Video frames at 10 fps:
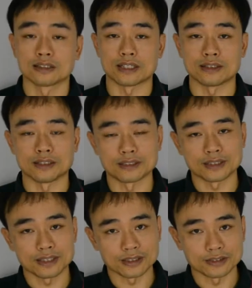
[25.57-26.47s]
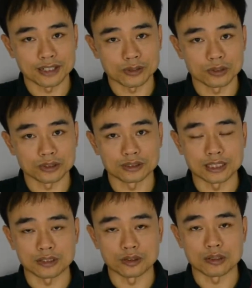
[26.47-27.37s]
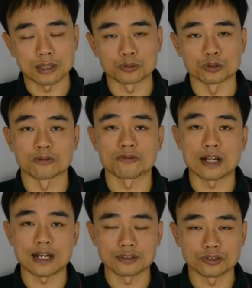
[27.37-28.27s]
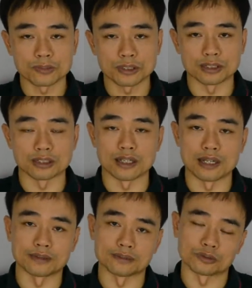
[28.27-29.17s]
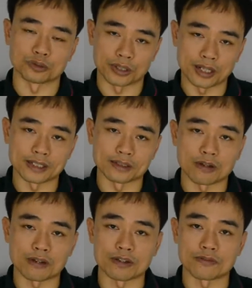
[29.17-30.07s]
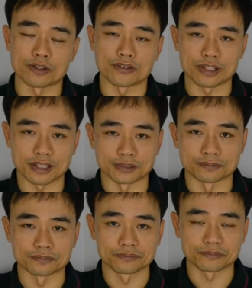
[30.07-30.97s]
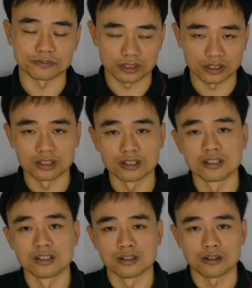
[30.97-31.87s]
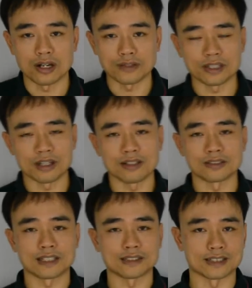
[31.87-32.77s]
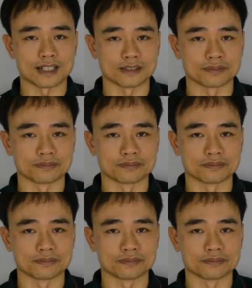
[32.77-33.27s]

can extend the network signal up to 500 meter and create the Wi-Fi from there. Right, now let's get started.